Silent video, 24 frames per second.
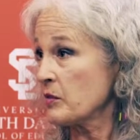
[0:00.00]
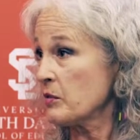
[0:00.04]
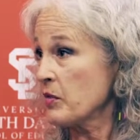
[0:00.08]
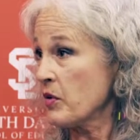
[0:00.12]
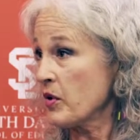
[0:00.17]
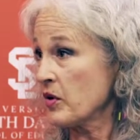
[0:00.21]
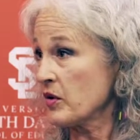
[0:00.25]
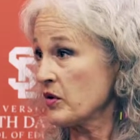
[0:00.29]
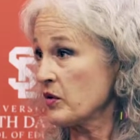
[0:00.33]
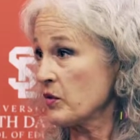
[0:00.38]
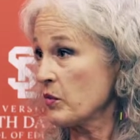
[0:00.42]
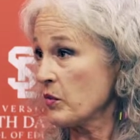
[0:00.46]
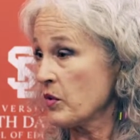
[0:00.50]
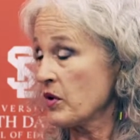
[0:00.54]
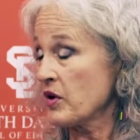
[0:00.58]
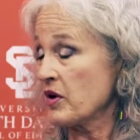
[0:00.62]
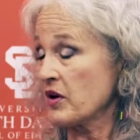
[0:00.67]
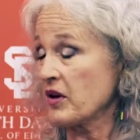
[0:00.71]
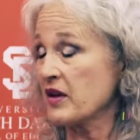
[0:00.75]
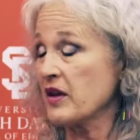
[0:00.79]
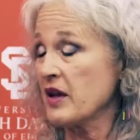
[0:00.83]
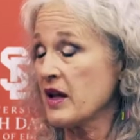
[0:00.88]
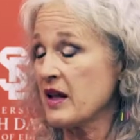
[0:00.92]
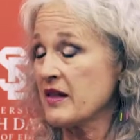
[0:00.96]
important
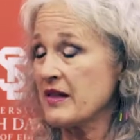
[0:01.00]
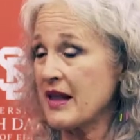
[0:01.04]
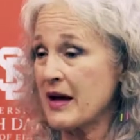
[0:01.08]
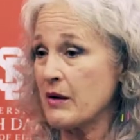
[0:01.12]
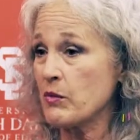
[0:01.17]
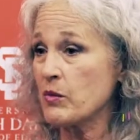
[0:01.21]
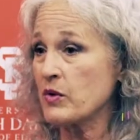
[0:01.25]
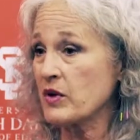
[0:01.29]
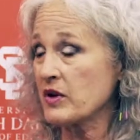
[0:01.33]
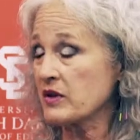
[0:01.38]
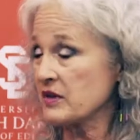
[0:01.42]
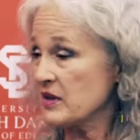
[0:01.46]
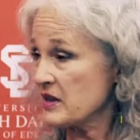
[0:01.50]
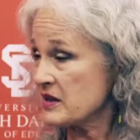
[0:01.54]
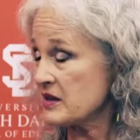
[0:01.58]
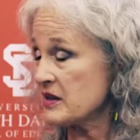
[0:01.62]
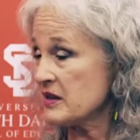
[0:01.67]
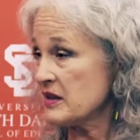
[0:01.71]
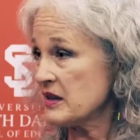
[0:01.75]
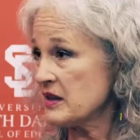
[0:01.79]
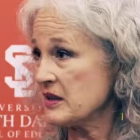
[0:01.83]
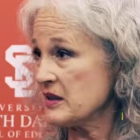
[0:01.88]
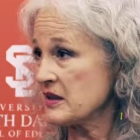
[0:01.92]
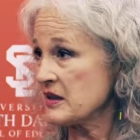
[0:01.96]
work. That work
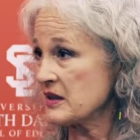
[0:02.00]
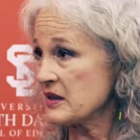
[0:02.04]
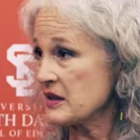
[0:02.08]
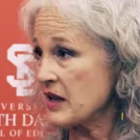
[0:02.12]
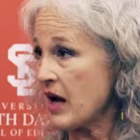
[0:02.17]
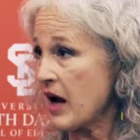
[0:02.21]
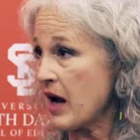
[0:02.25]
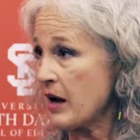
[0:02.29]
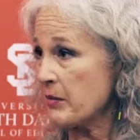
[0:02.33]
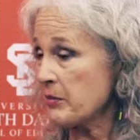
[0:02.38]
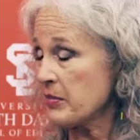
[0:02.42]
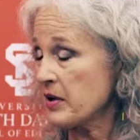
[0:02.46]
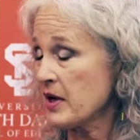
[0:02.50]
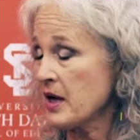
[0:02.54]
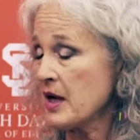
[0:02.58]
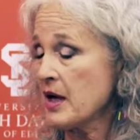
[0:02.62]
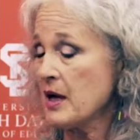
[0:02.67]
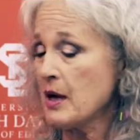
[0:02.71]
doesn't need to stop.